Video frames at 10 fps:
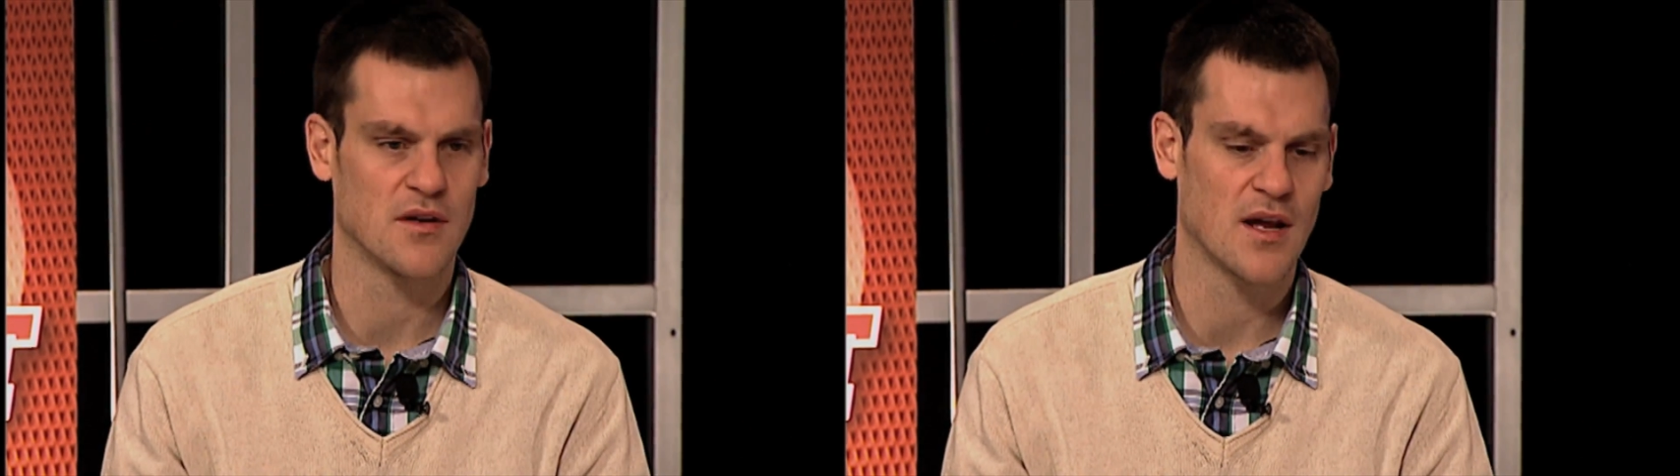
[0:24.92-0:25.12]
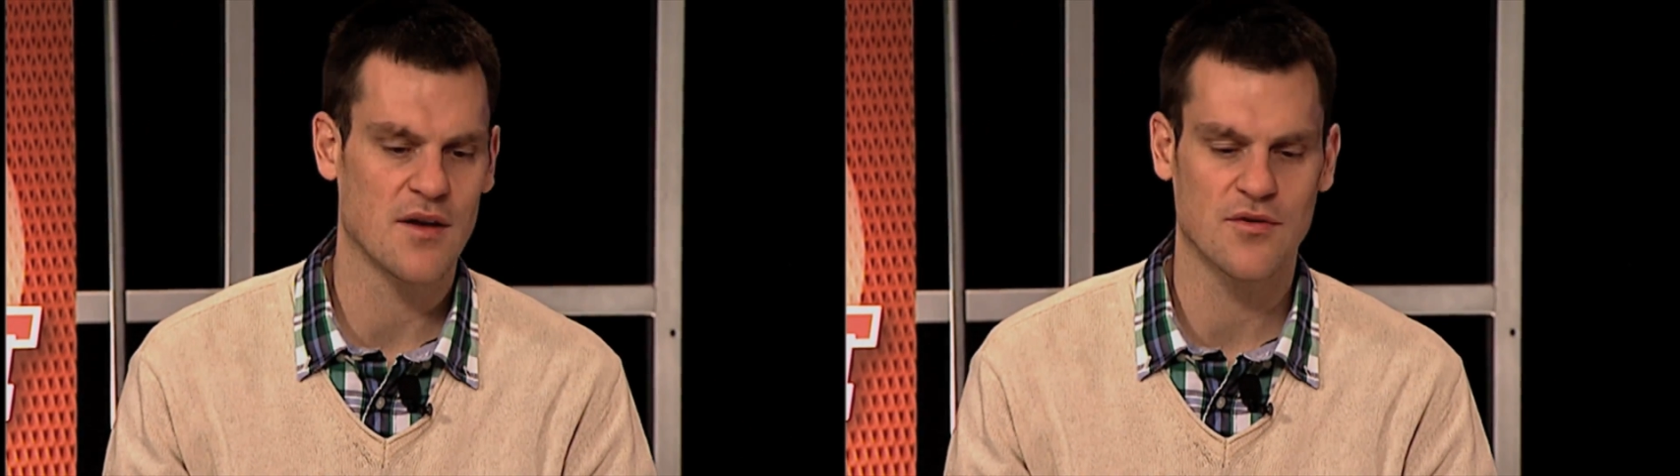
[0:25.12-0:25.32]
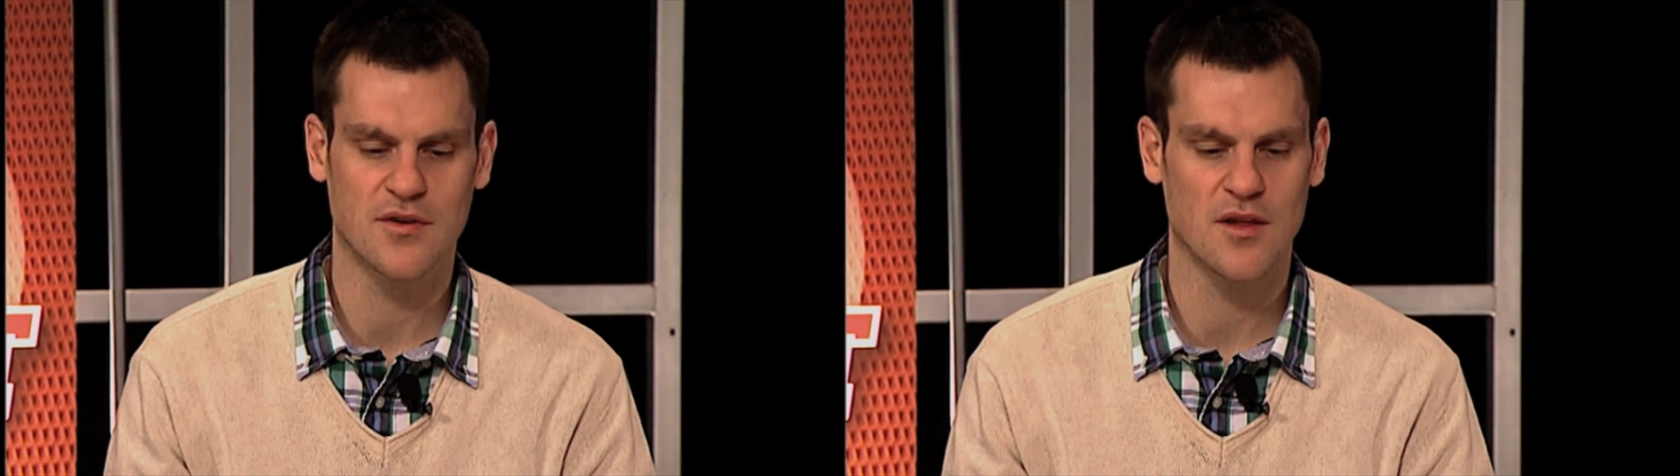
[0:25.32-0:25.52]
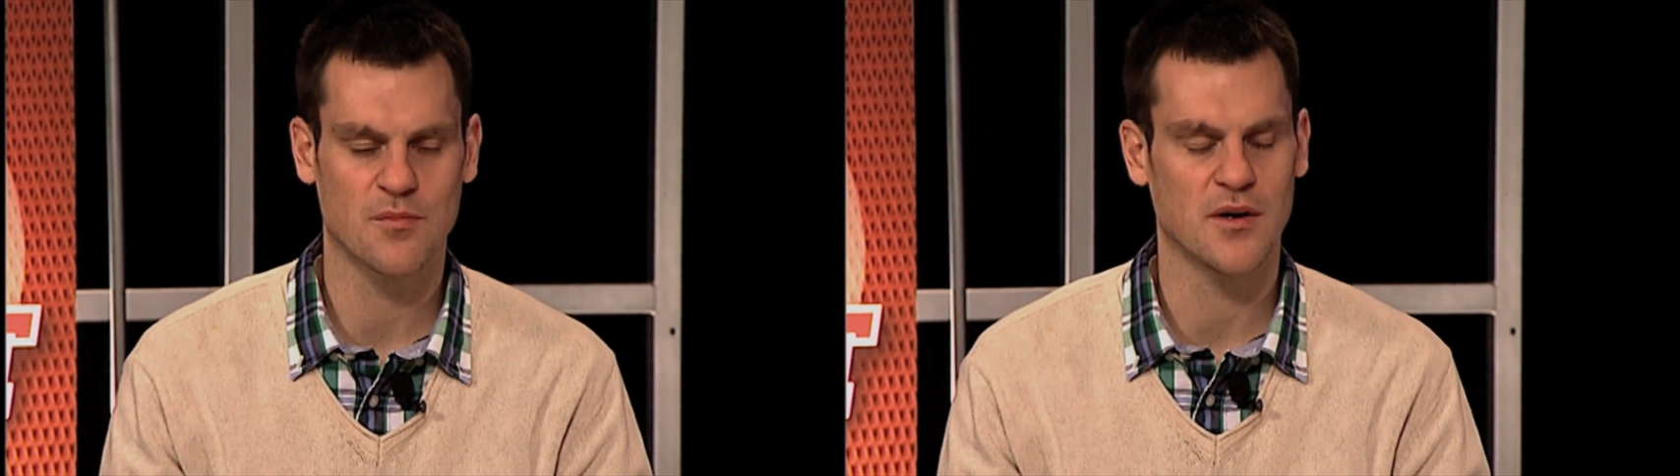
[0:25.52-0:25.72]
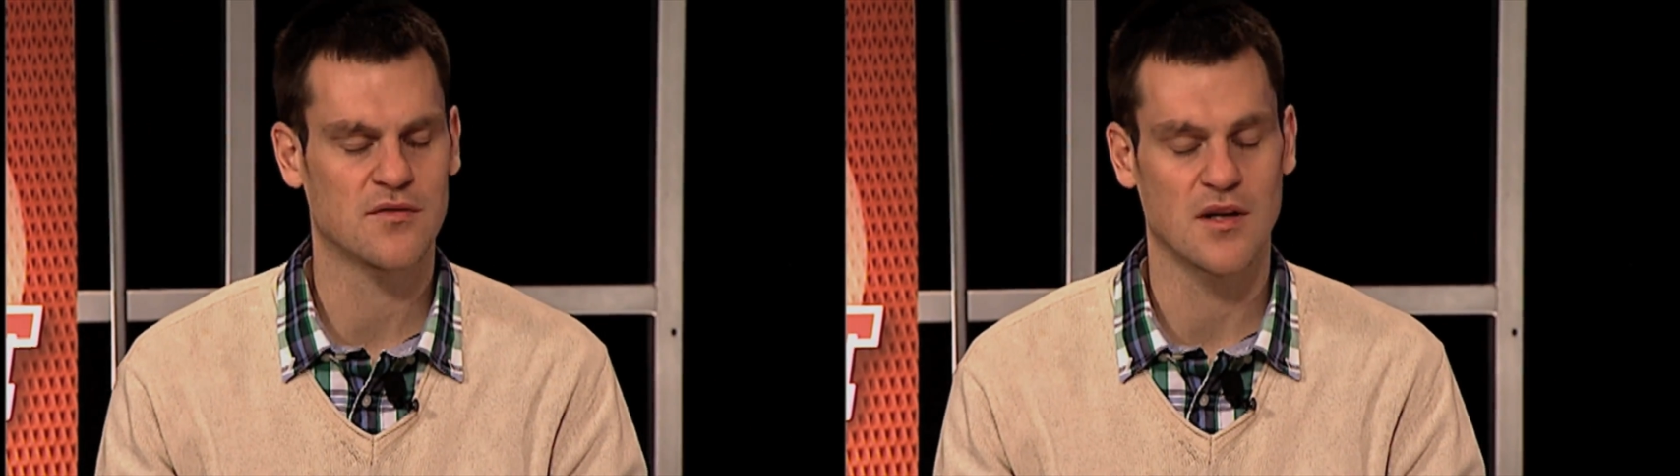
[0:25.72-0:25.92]
9th or 10th
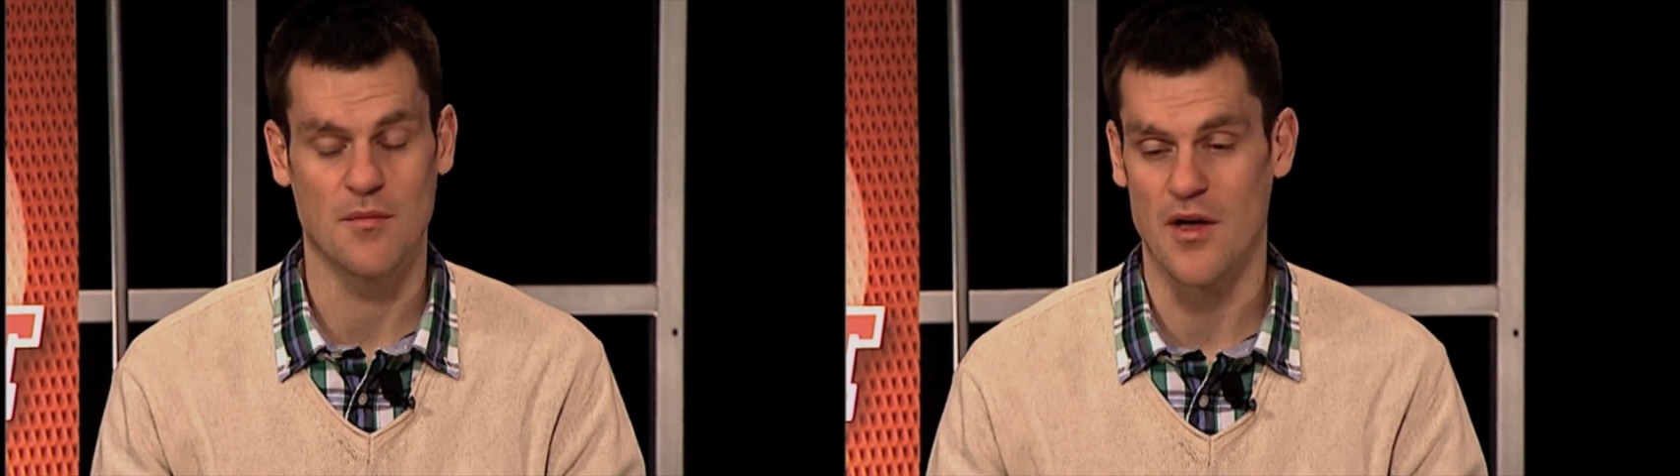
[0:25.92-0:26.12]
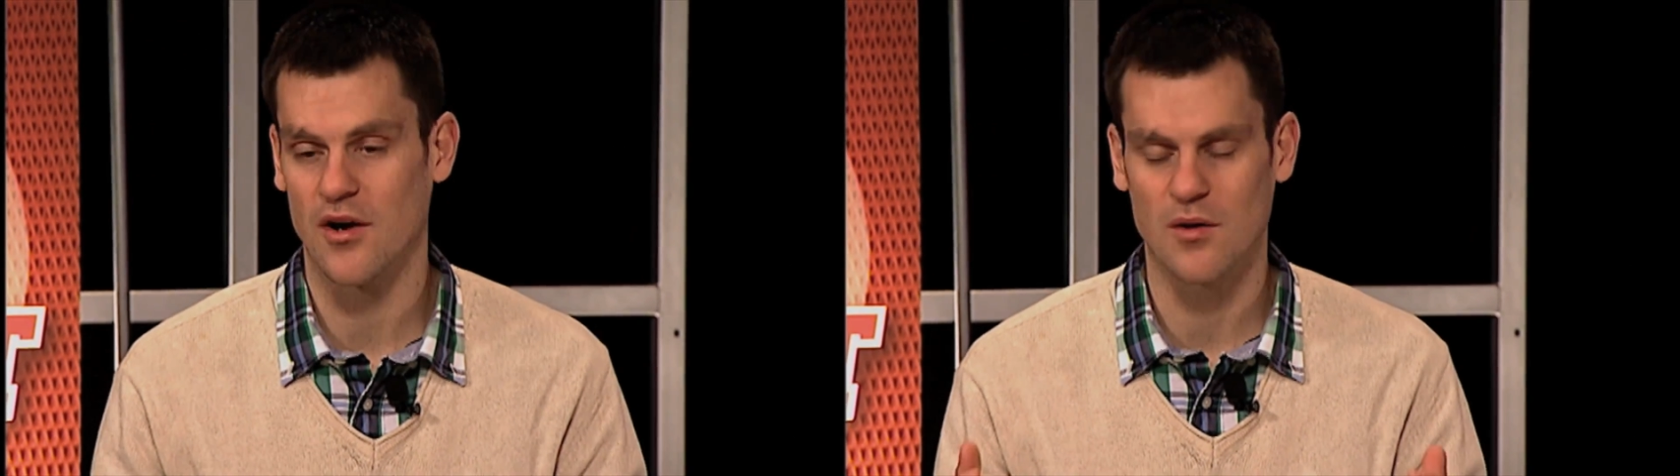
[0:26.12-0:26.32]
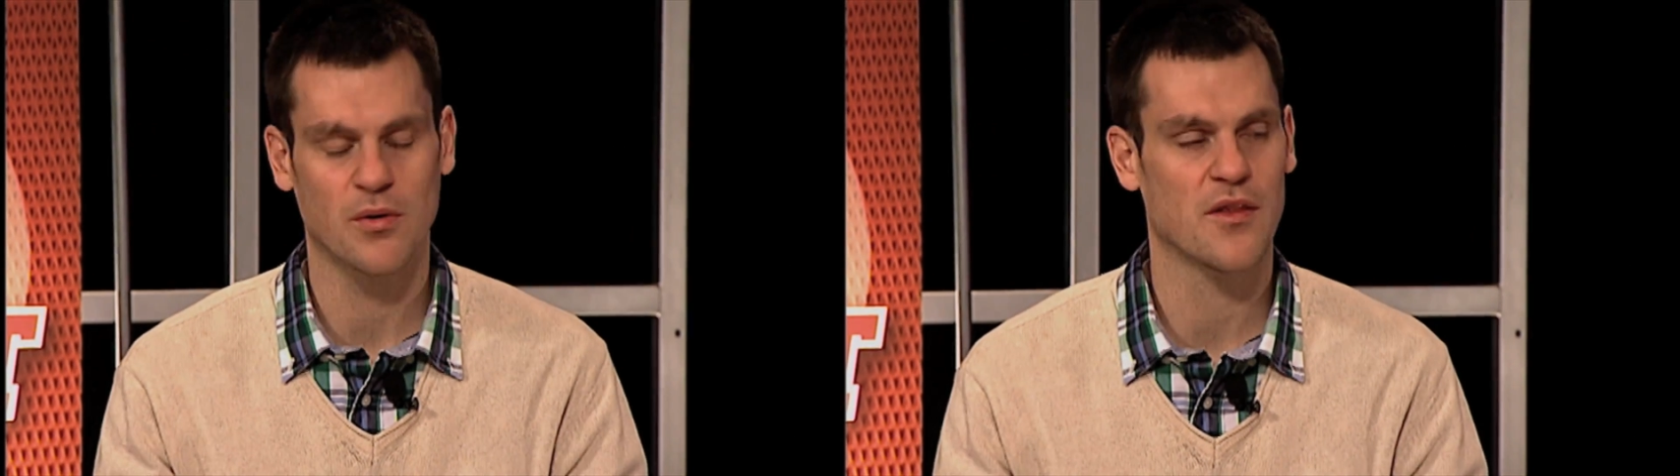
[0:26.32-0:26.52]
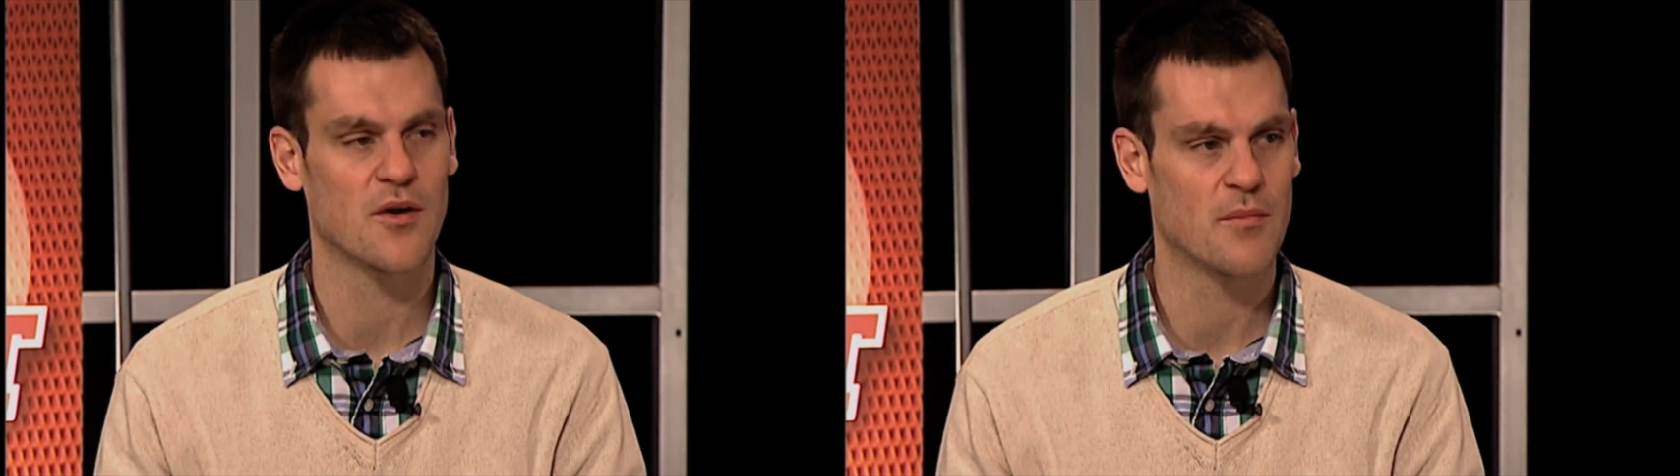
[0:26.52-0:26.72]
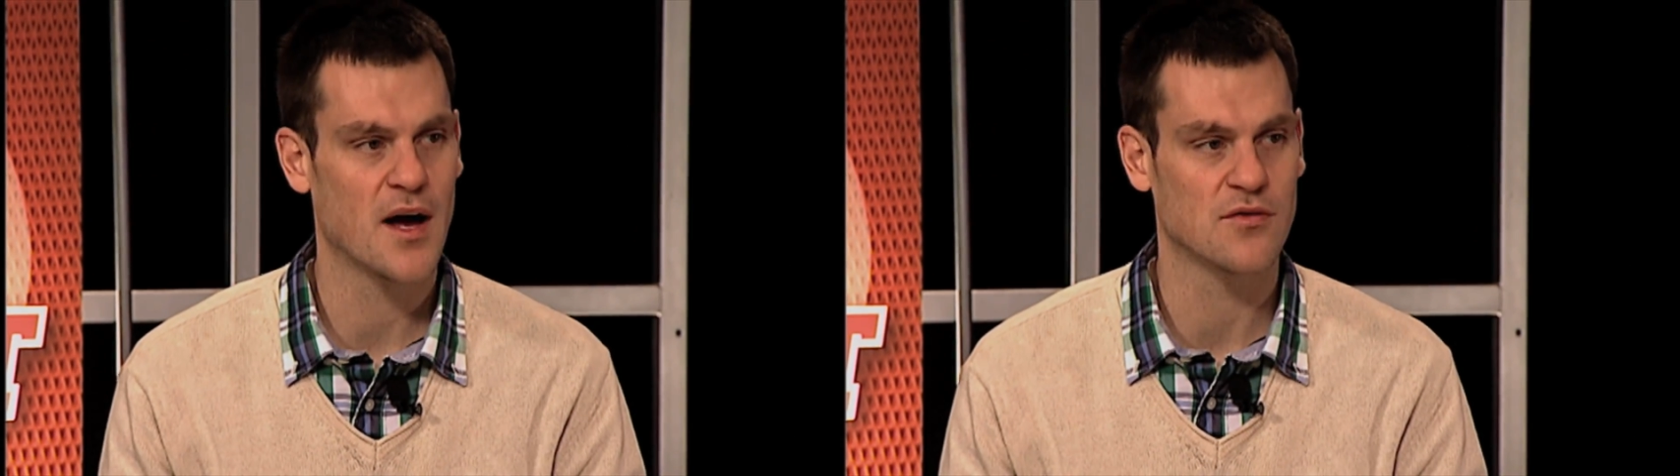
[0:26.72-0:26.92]
place team, and they're going to play
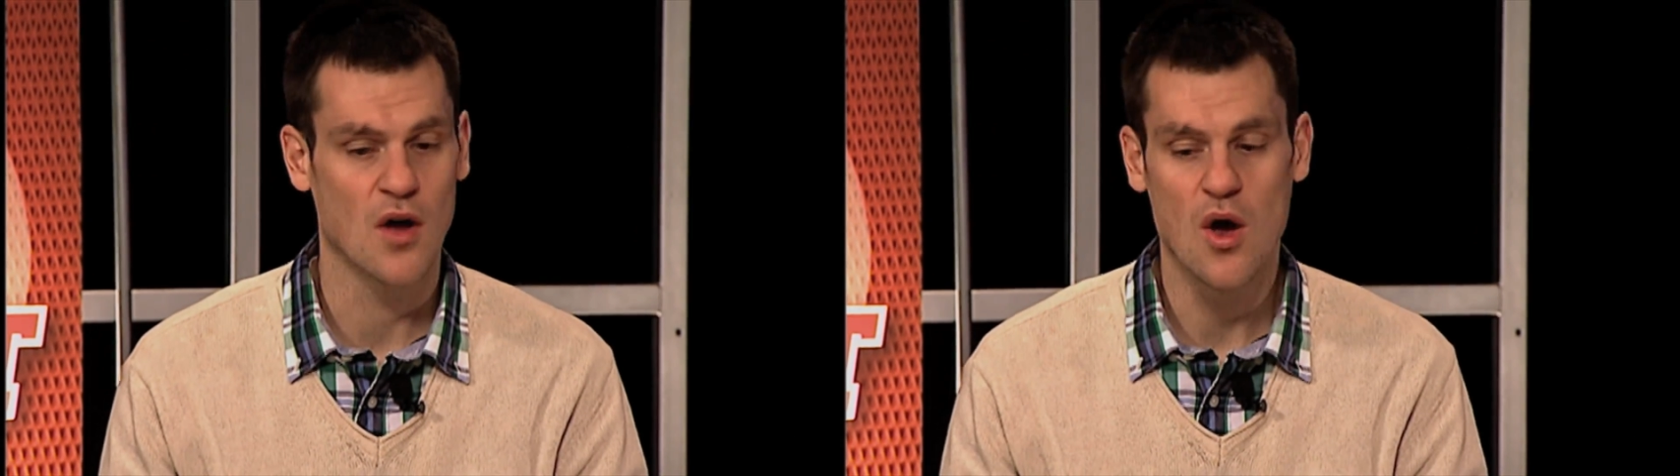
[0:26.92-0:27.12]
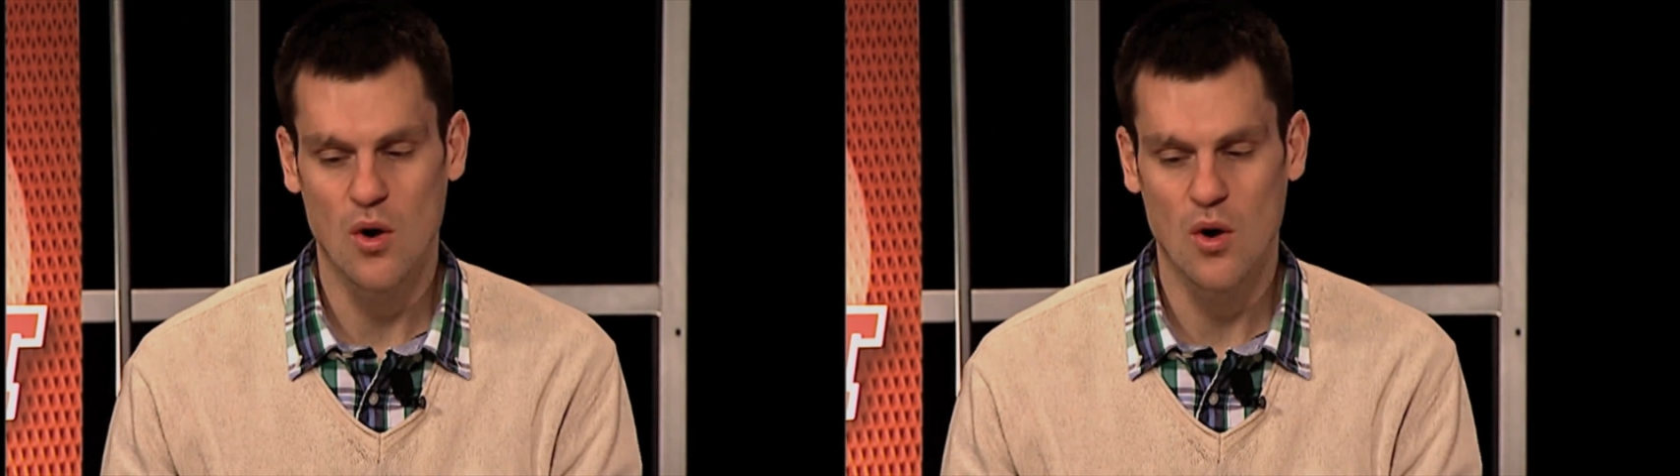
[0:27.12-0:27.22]
their best,